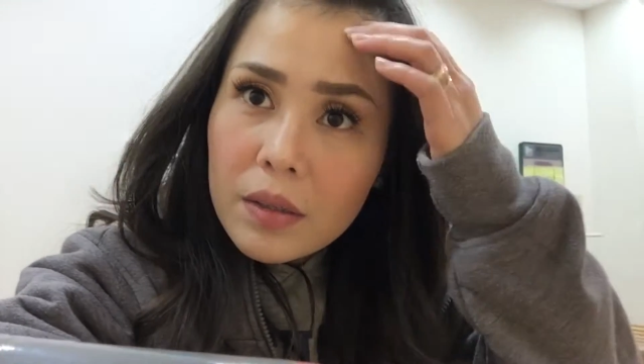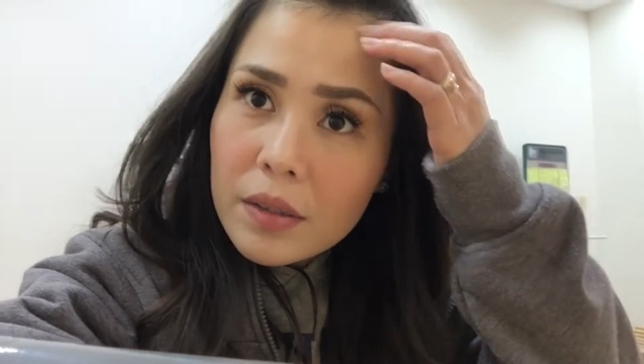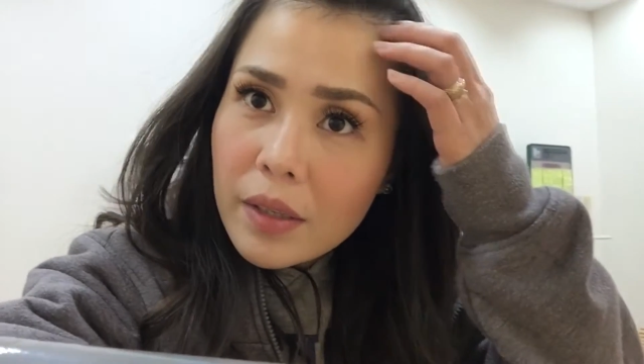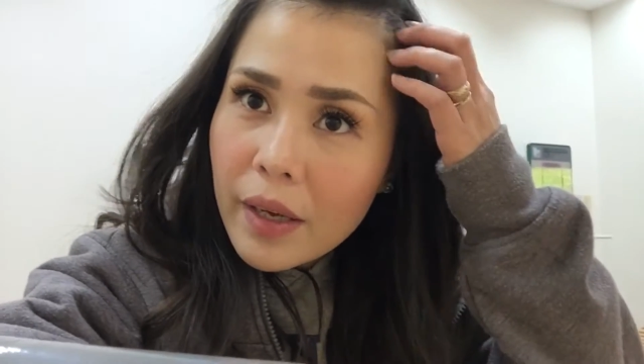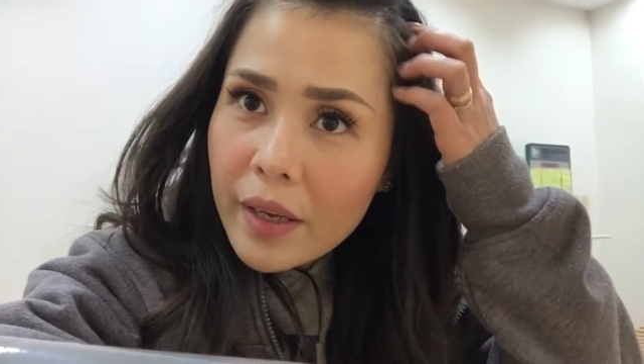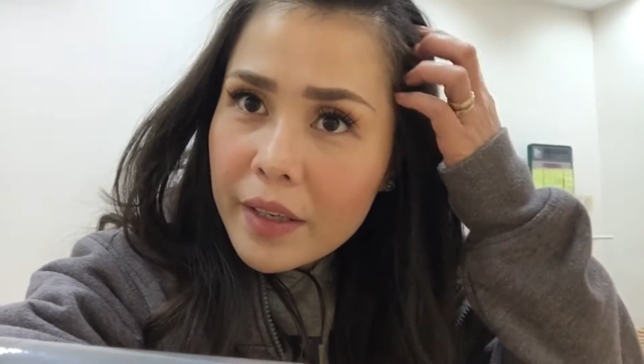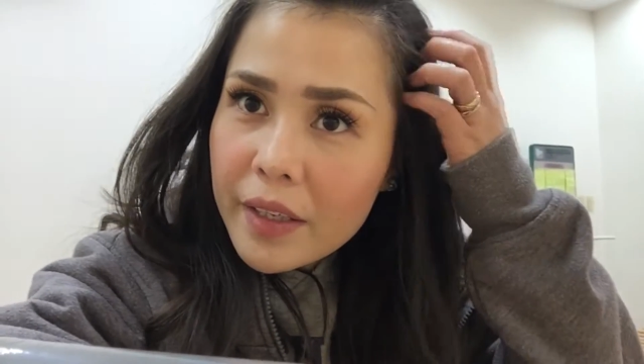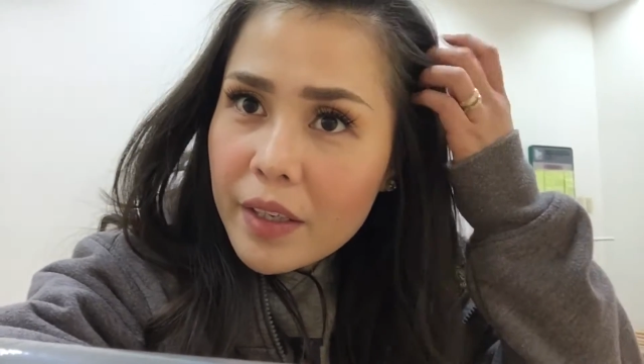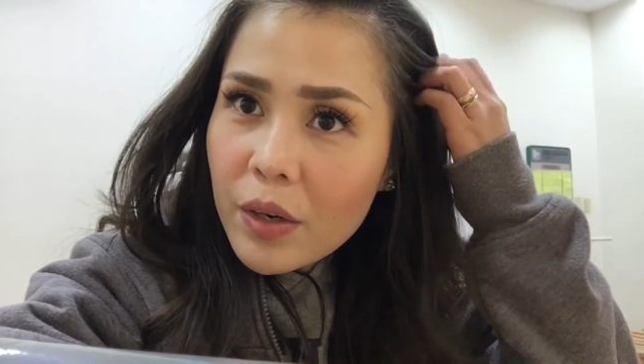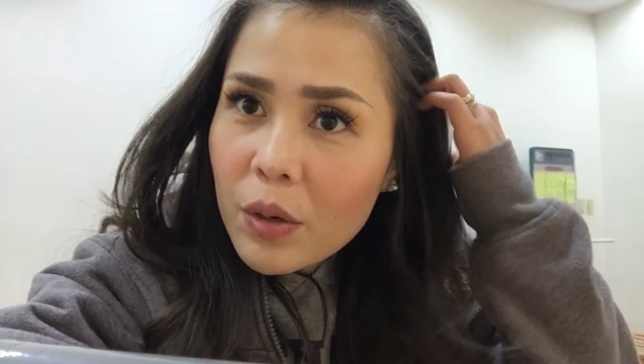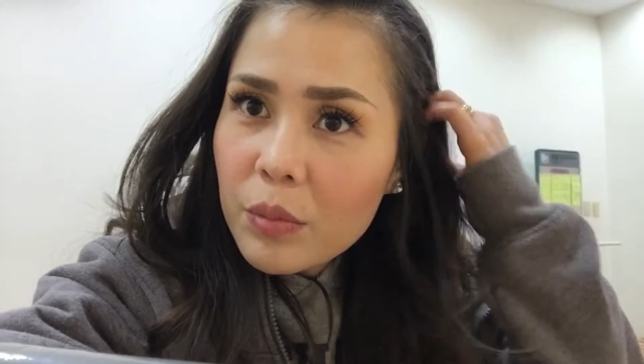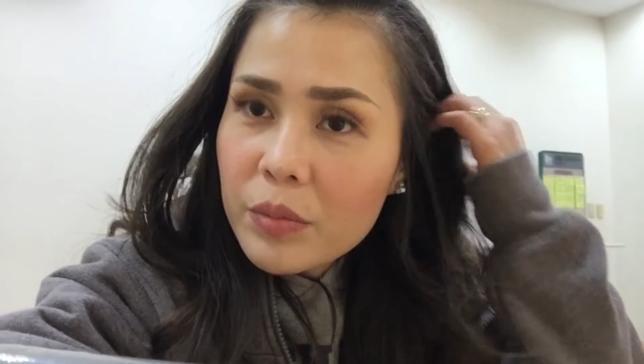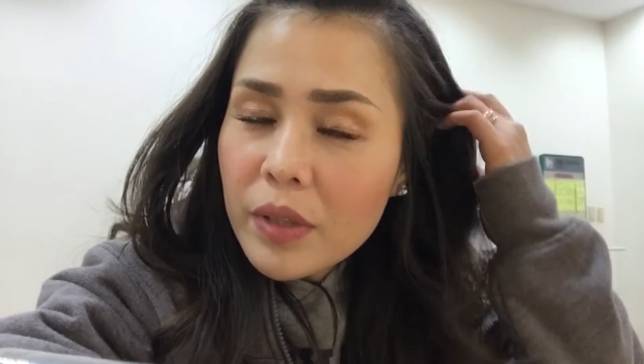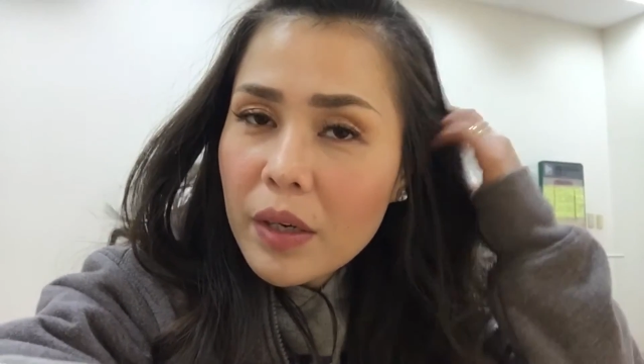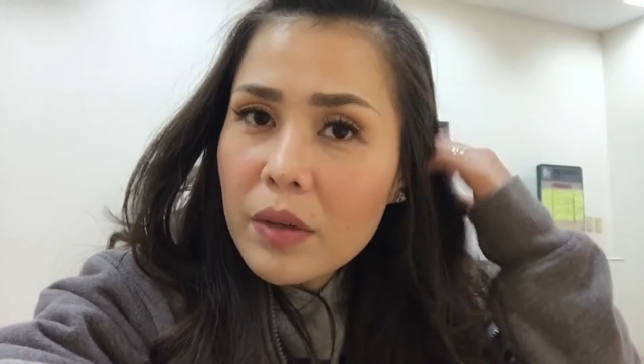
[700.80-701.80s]
heading
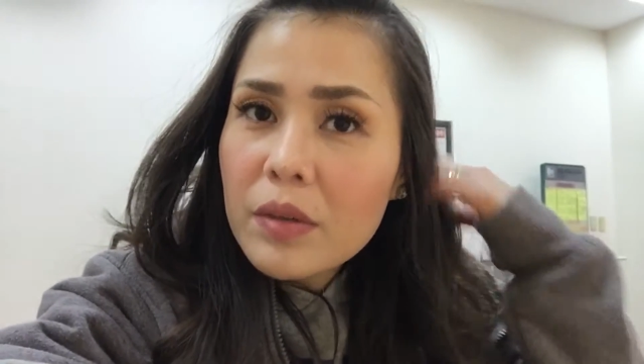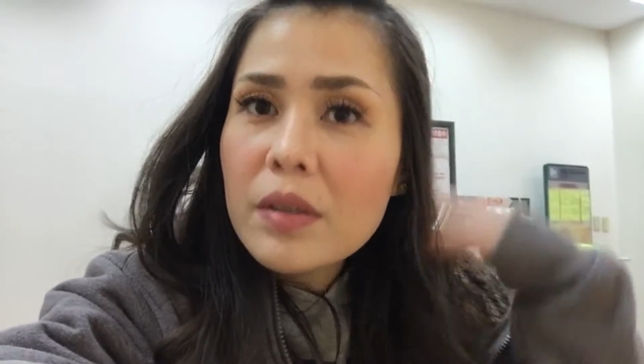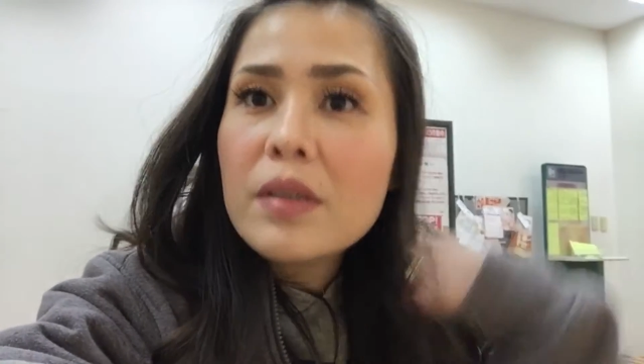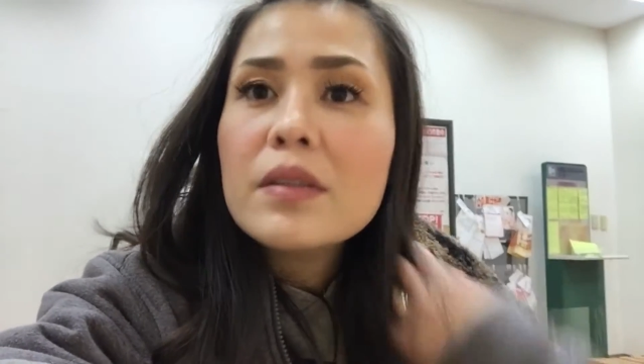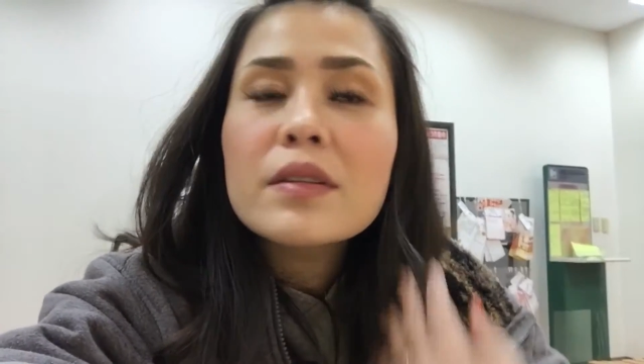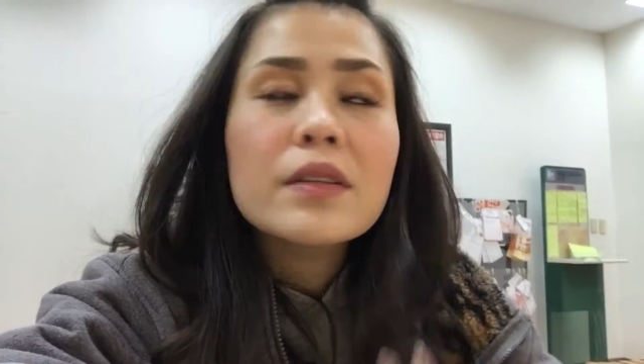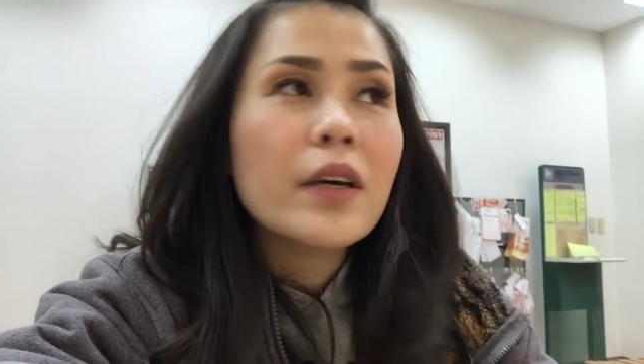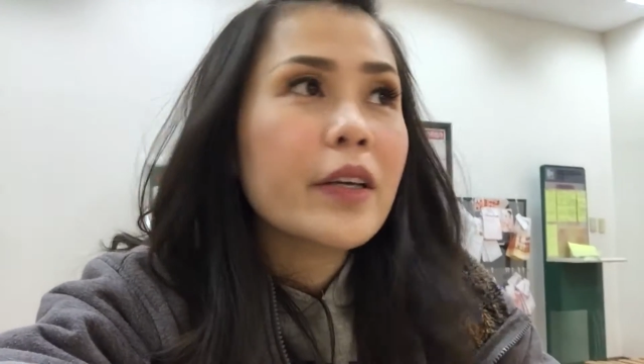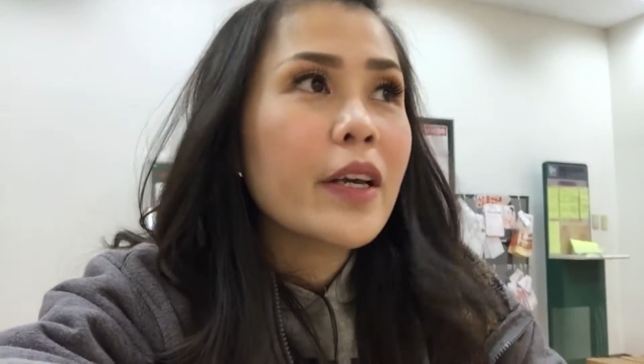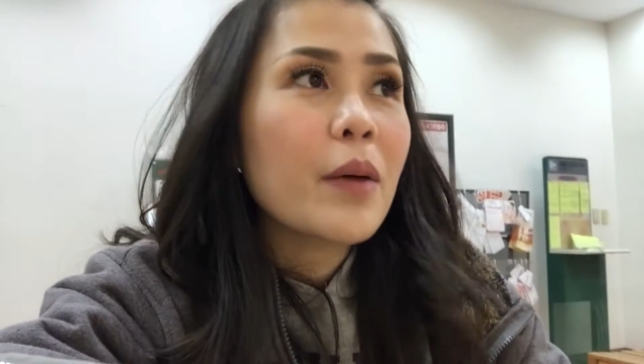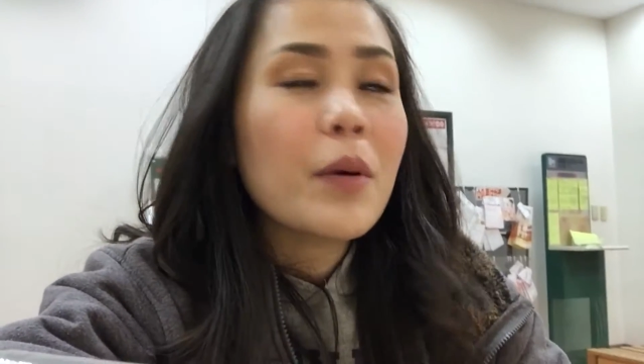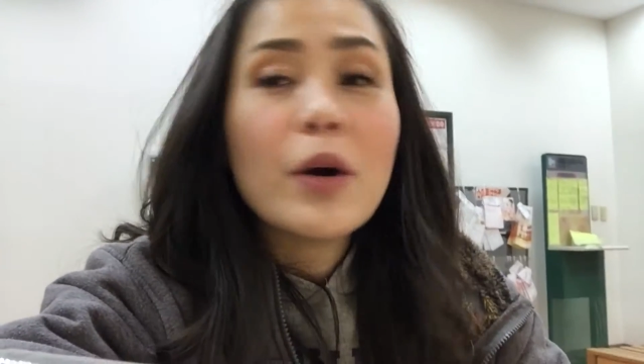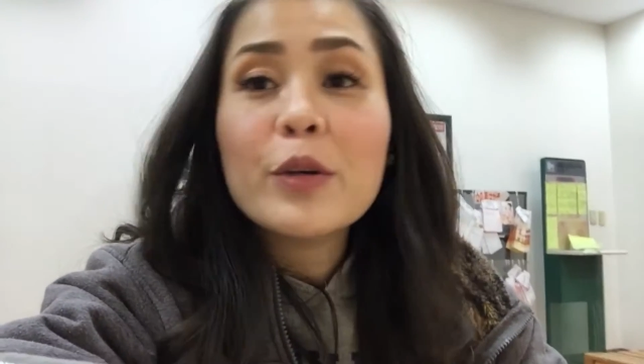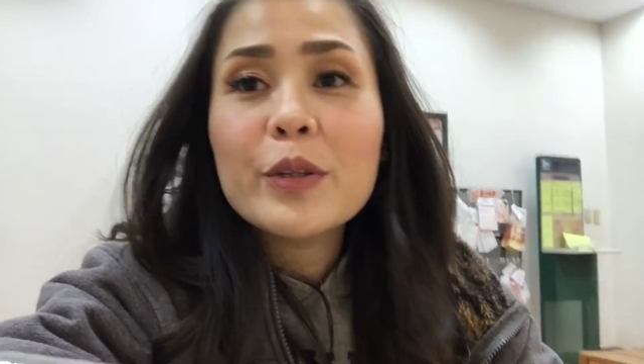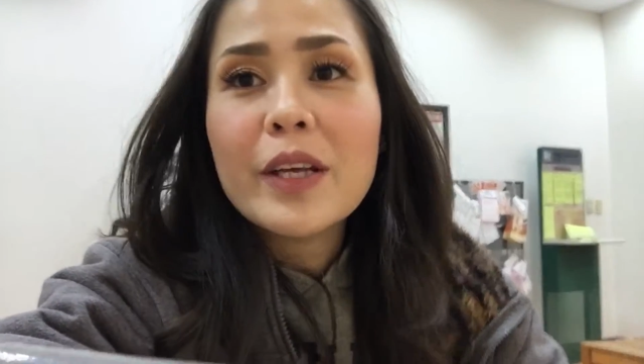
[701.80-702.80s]
home now. Not yet.
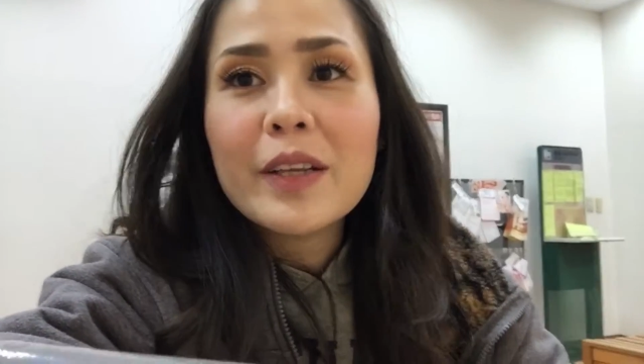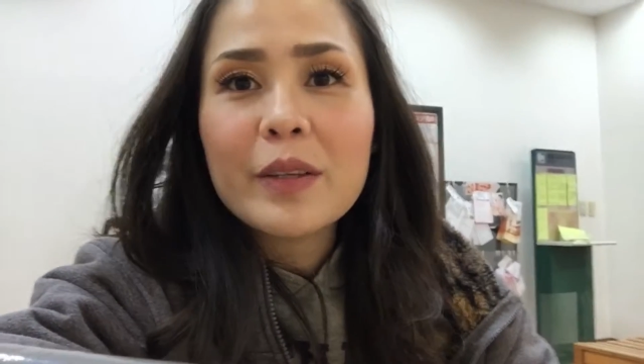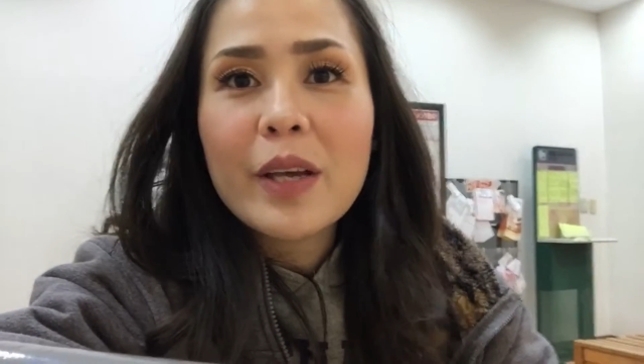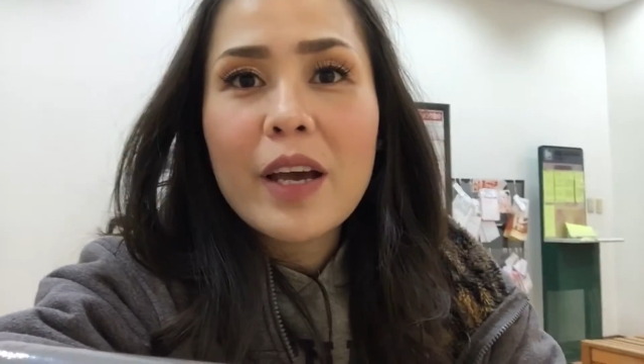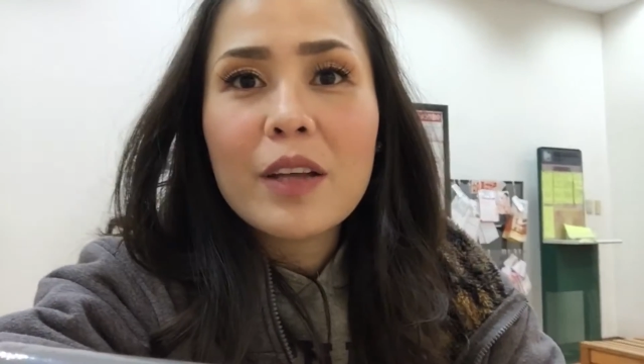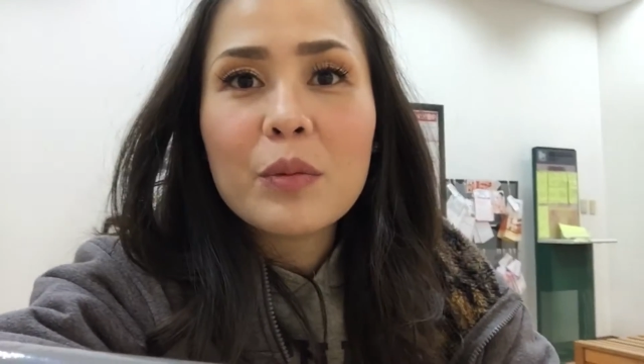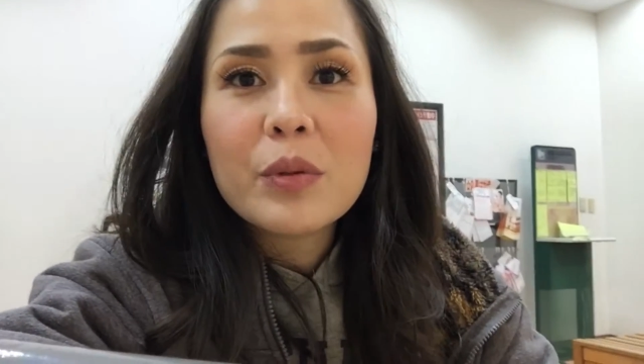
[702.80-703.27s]
Well, not yet.